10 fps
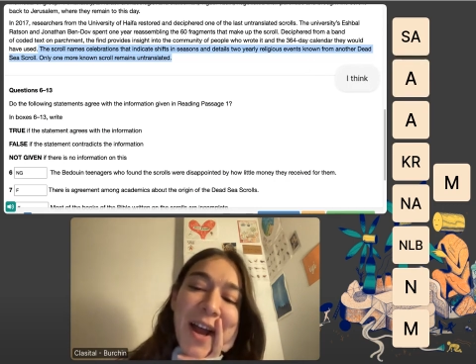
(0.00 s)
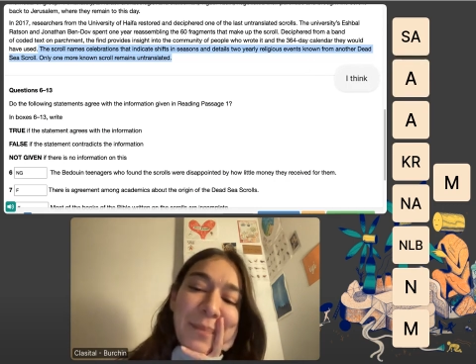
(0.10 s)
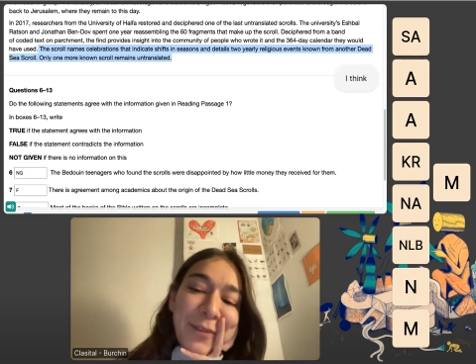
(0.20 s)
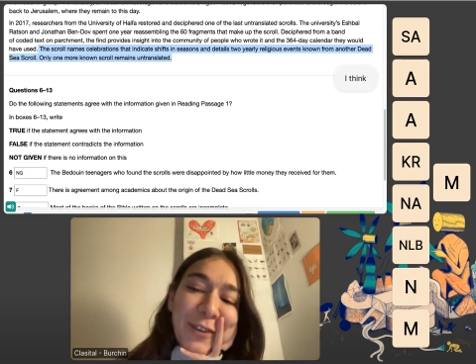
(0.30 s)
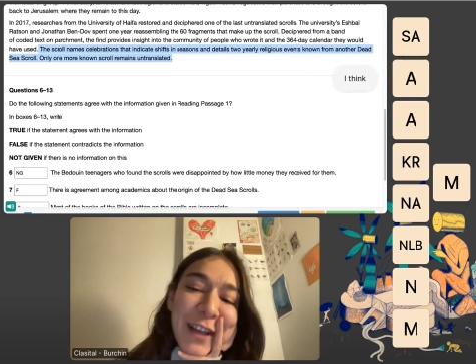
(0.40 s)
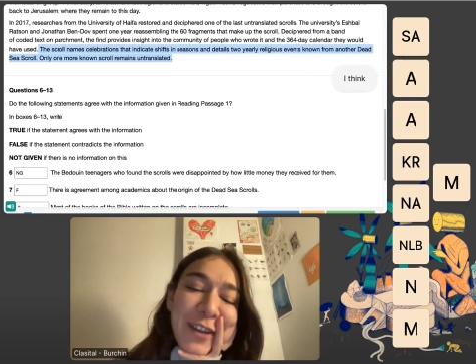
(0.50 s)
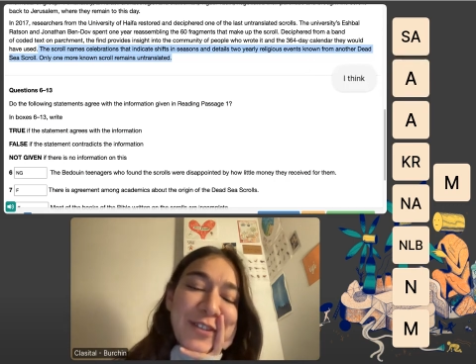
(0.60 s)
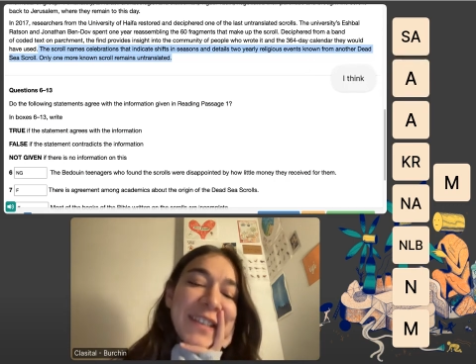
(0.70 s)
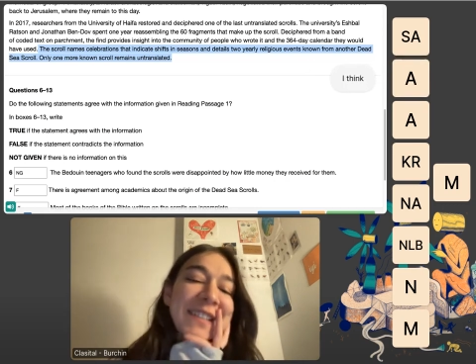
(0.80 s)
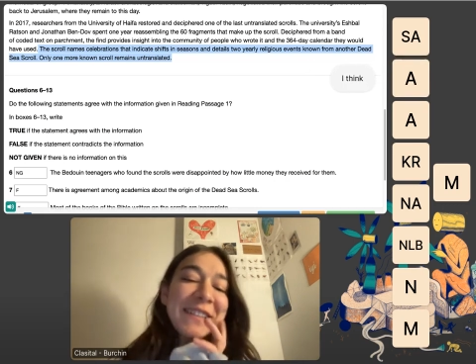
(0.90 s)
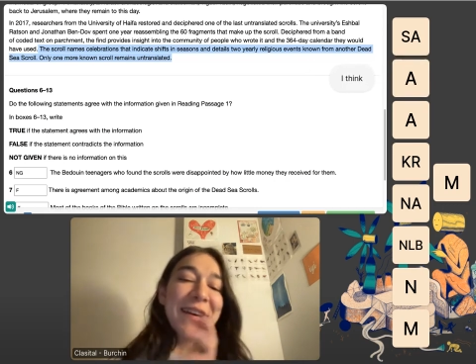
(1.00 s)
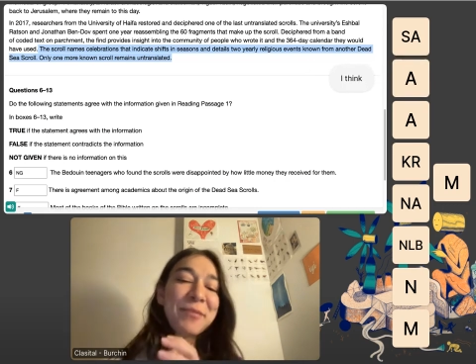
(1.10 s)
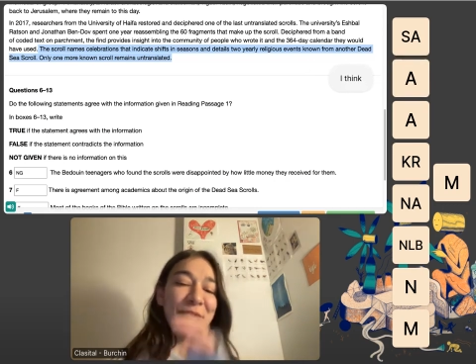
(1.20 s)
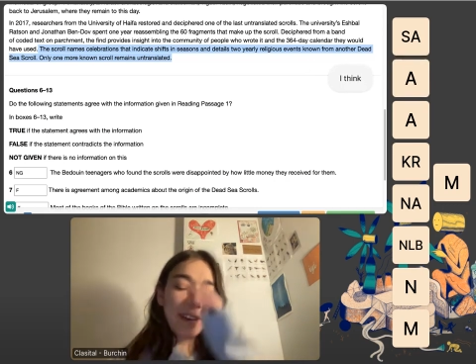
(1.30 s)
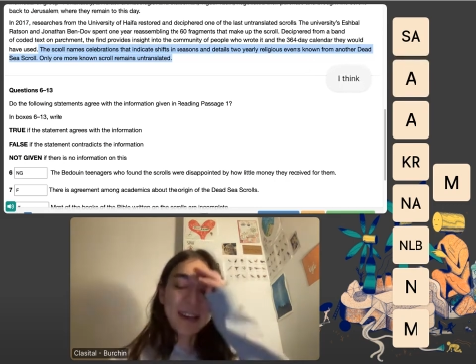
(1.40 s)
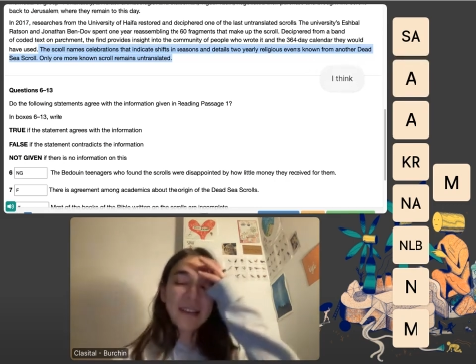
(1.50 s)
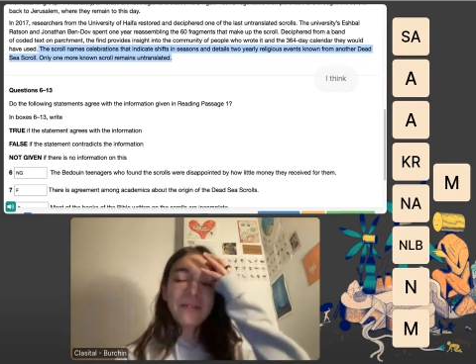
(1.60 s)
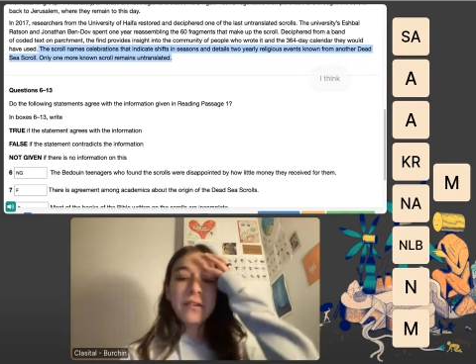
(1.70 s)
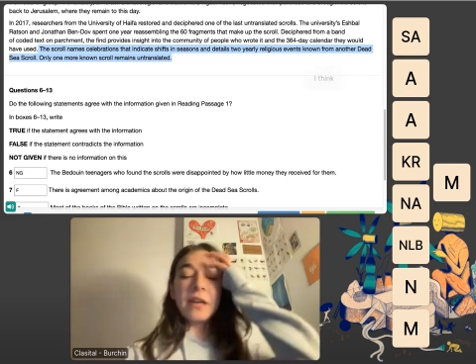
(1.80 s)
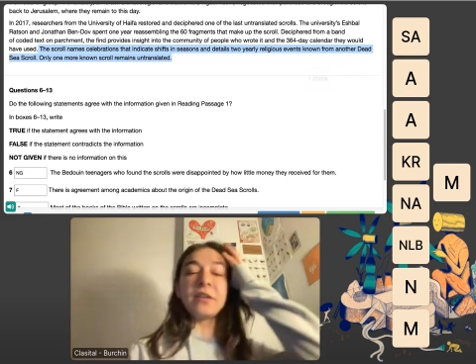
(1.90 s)
Abdullah, this time you are
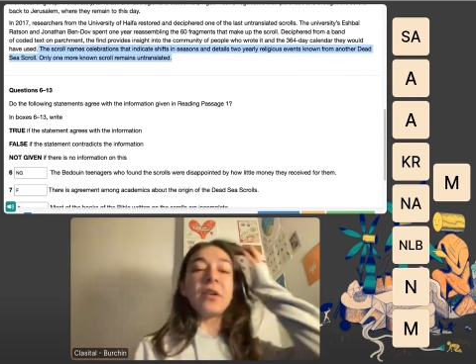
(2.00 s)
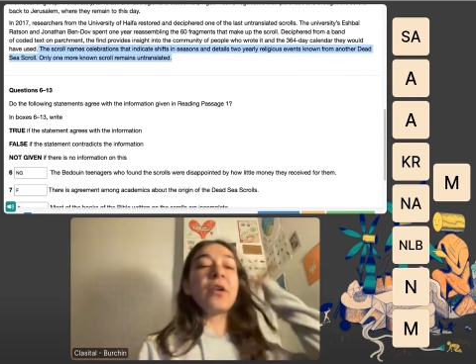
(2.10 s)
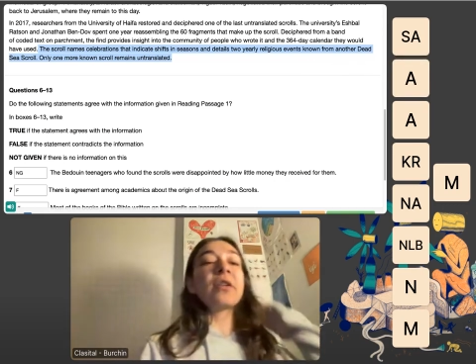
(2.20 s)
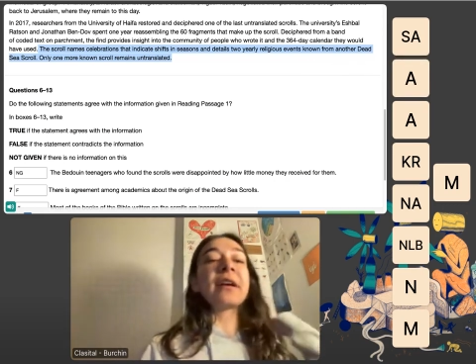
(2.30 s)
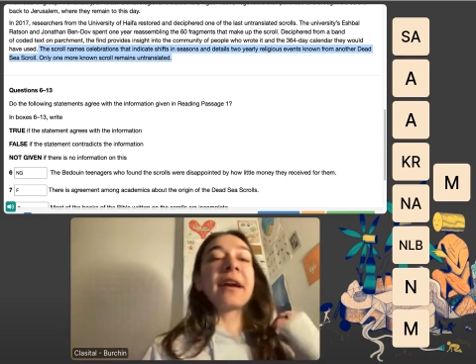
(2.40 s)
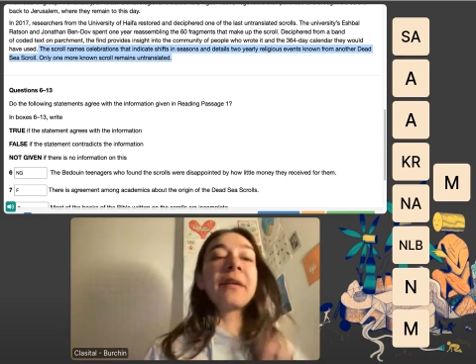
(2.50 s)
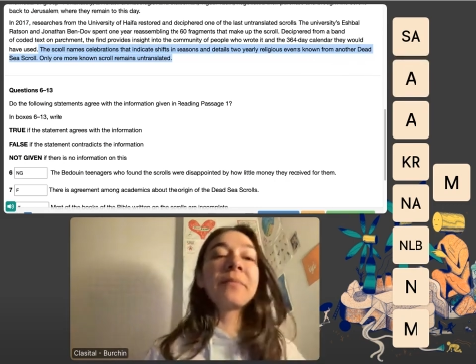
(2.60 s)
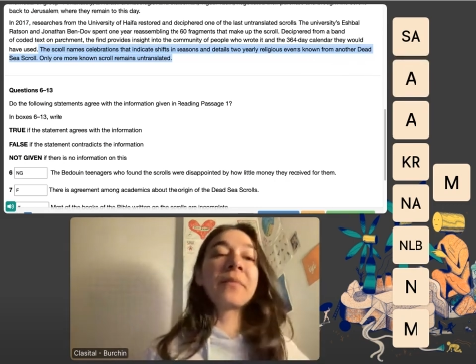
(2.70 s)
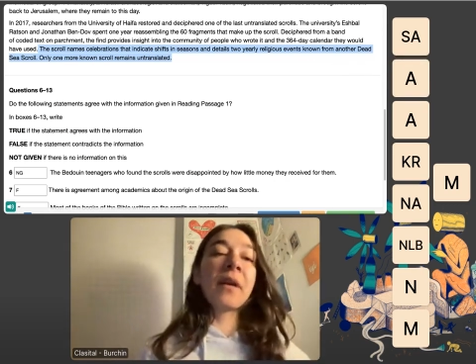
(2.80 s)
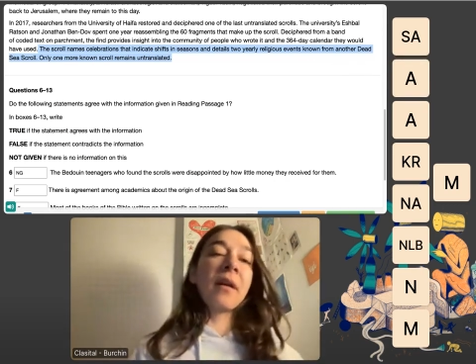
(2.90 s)
not right. Okay.